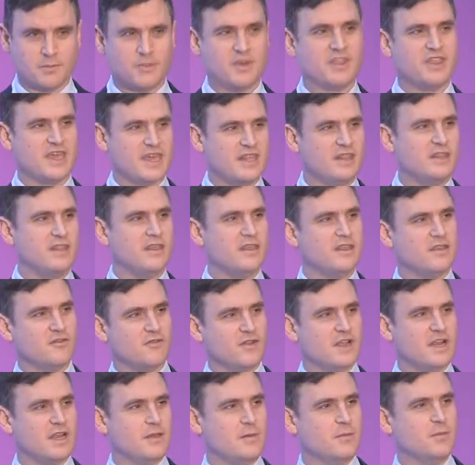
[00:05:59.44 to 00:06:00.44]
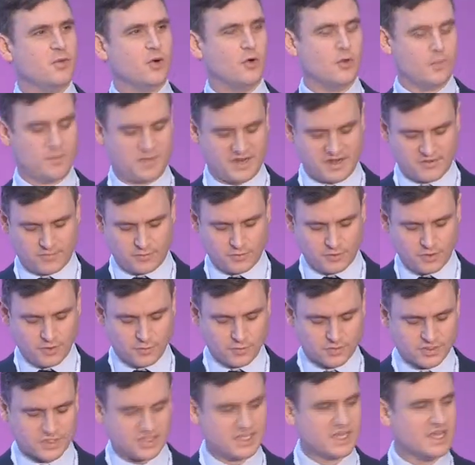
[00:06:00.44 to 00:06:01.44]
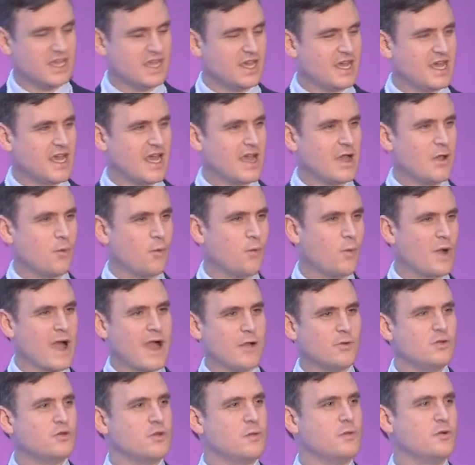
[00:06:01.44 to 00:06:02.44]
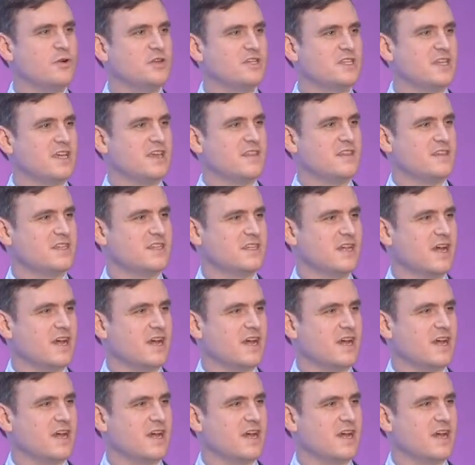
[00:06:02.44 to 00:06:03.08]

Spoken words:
But then the really important bit of work was, how do we put together this